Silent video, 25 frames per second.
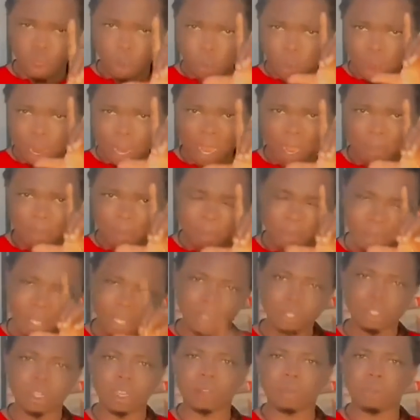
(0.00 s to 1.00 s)
What can be
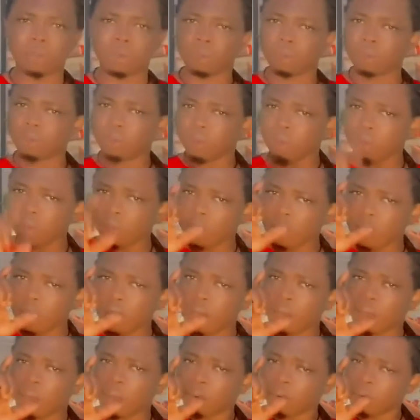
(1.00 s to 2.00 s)
been channel?
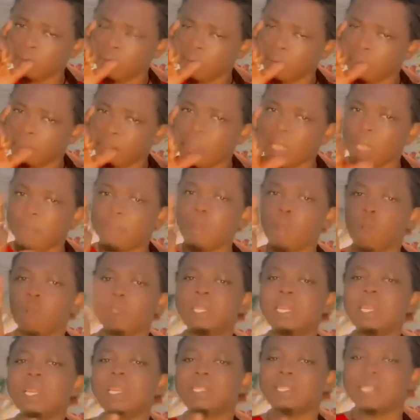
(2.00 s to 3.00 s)
Baby,
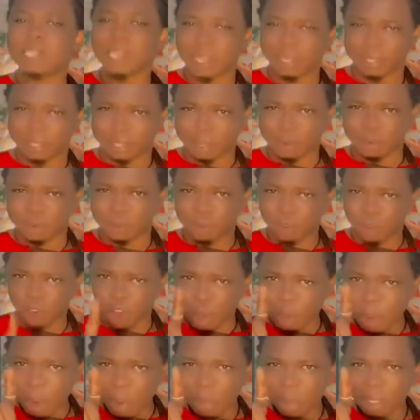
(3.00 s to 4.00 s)
or didn't he ask him
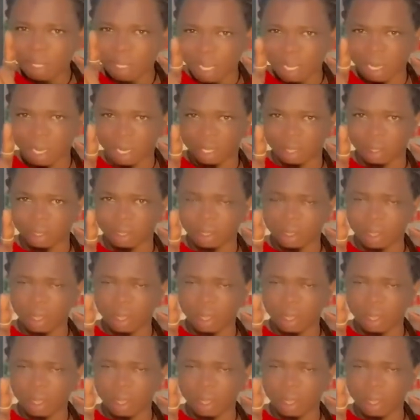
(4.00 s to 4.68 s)
or no money?